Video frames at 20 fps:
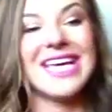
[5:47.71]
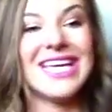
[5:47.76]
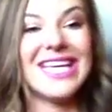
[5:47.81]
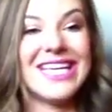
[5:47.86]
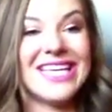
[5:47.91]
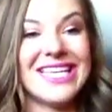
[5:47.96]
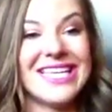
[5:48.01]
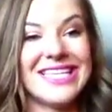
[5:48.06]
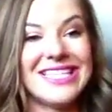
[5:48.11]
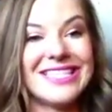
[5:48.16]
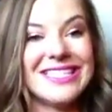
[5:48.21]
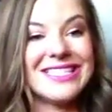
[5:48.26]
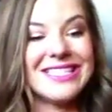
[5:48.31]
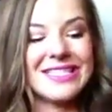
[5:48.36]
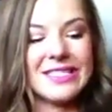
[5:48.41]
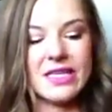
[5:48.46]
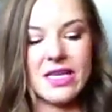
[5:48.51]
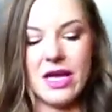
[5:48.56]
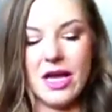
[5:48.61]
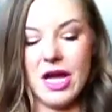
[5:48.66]

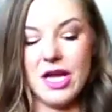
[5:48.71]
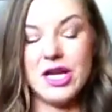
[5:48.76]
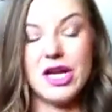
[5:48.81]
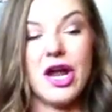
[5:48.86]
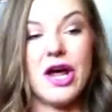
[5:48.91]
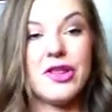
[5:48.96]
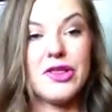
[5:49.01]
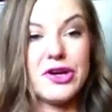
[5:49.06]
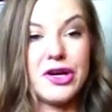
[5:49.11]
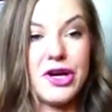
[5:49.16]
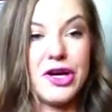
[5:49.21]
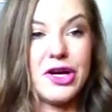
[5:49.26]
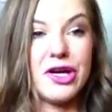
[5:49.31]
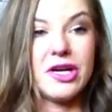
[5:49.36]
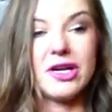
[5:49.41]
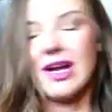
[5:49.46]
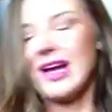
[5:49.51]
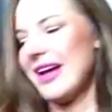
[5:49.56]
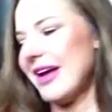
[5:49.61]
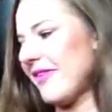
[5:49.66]
is
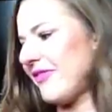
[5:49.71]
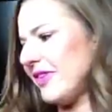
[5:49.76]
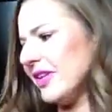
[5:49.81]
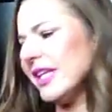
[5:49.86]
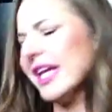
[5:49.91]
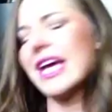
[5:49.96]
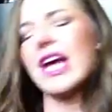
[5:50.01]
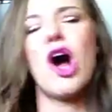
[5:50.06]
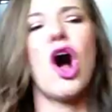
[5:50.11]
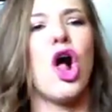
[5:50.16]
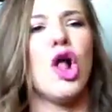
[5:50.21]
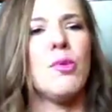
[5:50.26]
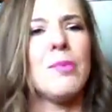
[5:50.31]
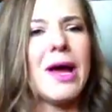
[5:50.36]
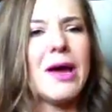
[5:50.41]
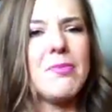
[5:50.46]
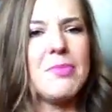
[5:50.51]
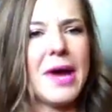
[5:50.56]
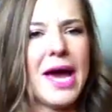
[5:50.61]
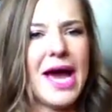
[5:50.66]
another, I feel like all
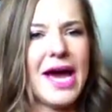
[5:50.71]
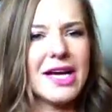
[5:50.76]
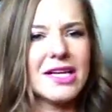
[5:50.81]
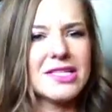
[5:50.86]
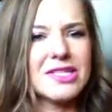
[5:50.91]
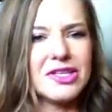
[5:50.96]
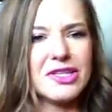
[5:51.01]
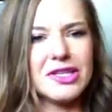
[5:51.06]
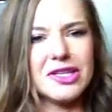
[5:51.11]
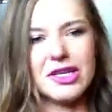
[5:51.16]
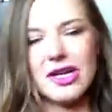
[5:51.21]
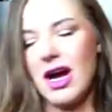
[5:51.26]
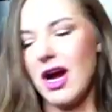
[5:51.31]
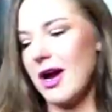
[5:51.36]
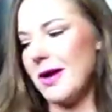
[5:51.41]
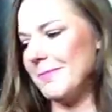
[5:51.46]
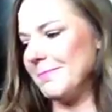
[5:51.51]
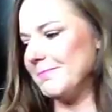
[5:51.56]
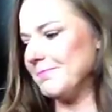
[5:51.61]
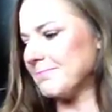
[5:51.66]
my bags are
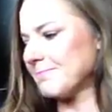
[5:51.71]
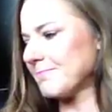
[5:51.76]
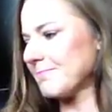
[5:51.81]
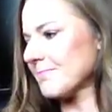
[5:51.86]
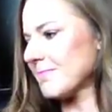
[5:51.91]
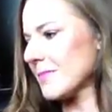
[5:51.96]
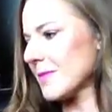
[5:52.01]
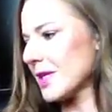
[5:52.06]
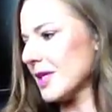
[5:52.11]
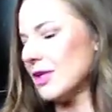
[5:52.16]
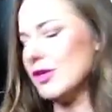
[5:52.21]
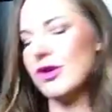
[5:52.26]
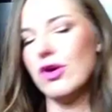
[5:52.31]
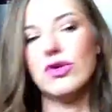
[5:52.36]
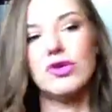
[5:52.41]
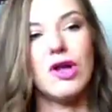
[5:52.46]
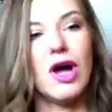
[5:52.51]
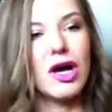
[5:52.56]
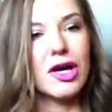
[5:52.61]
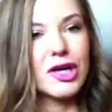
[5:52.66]
um, no
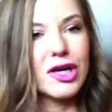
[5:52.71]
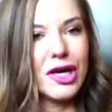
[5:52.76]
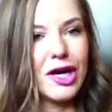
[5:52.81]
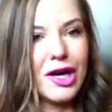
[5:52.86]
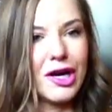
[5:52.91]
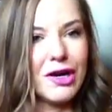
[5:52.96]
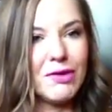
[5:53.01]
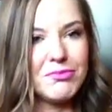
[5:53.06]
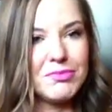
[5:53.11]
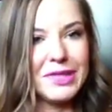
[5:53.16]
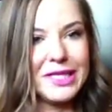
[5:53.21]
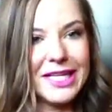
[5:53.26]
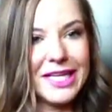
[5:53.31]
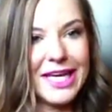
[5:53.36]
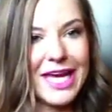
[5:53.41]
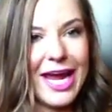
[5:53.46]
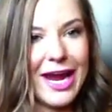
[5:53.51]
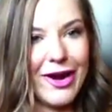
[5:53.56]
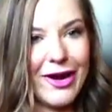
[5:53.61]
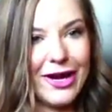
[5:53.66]
longer being
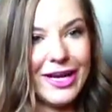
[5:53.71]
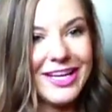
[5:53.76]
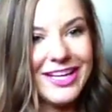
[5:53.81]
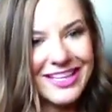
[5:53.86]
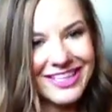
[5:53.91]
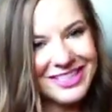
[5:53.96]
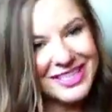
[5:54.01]
carried.